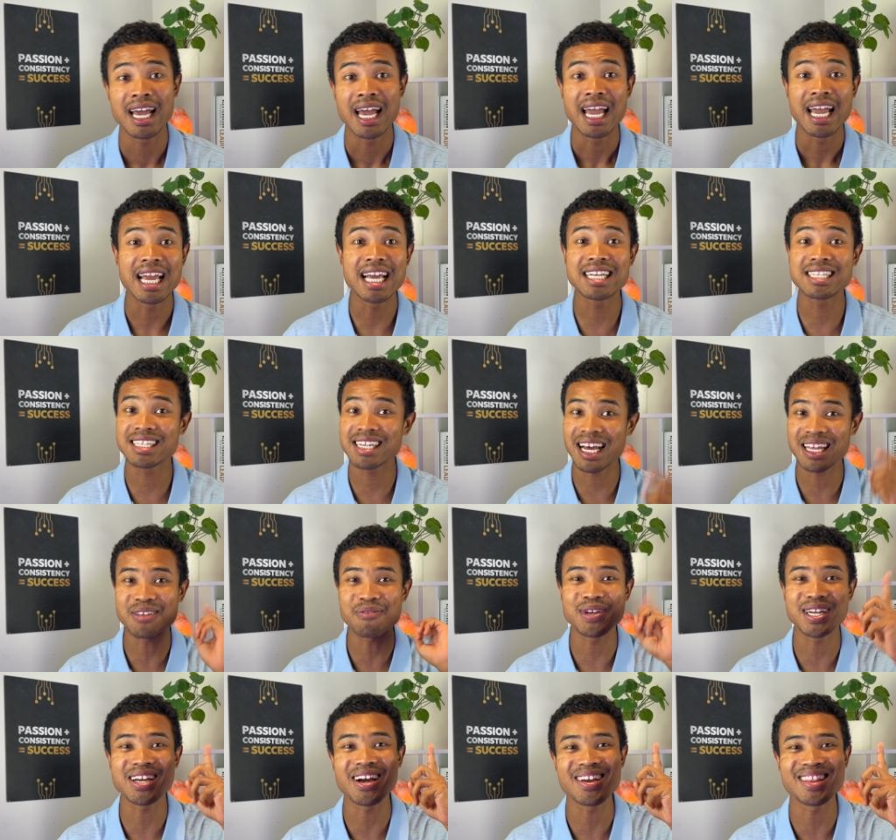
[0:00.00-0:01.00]
here's another
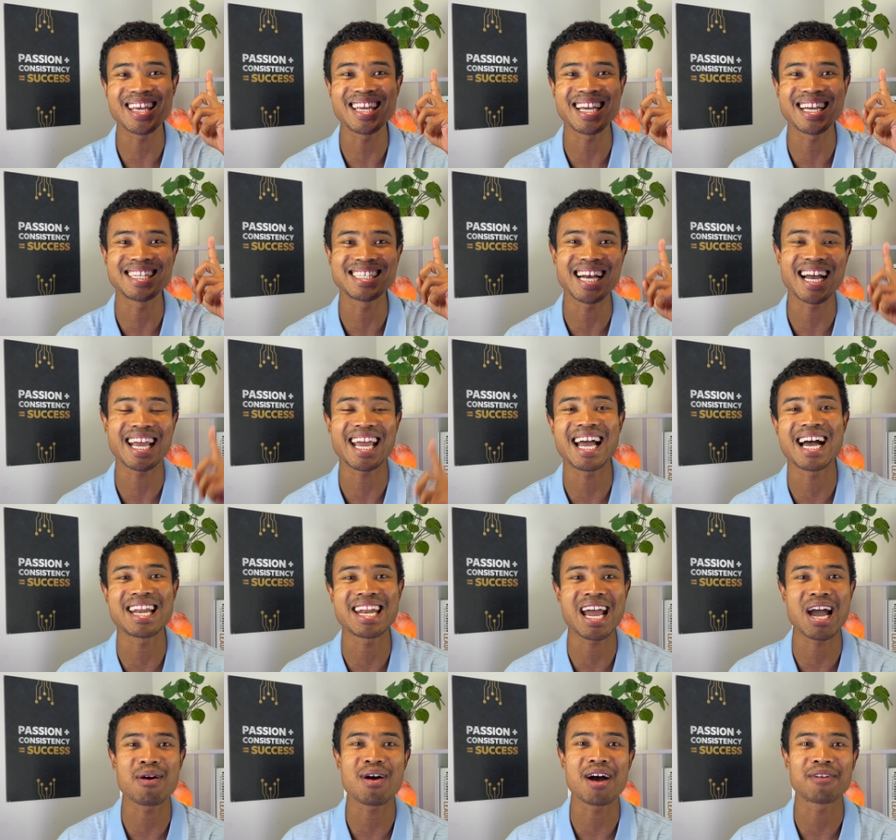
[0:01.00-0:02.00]
video that you can check out
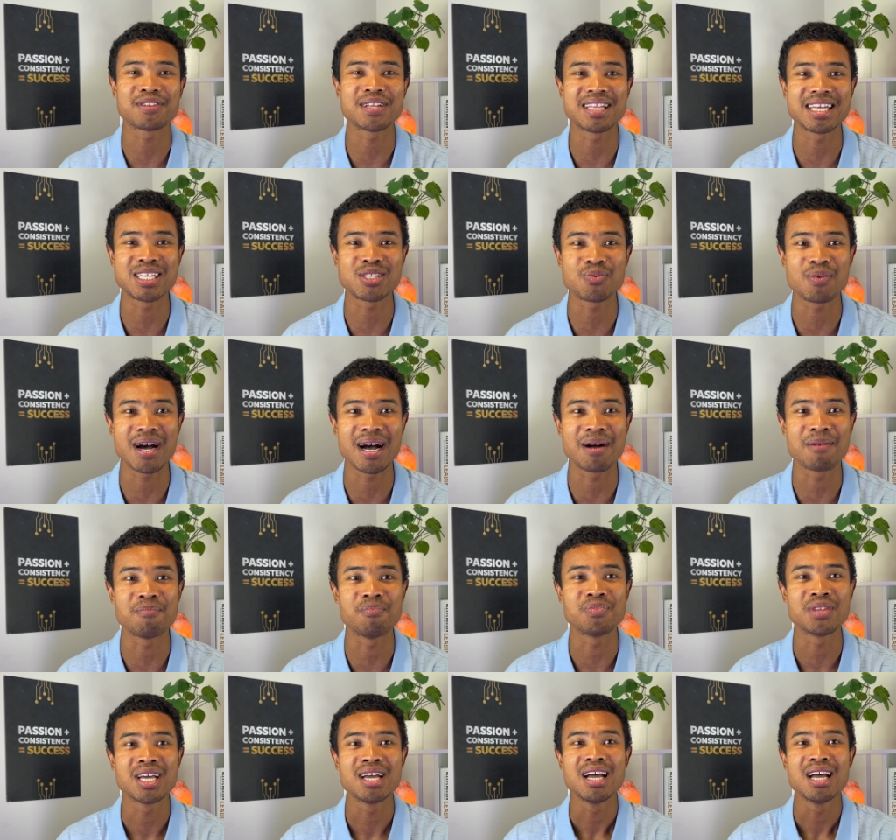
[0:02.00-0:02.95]
now after this one.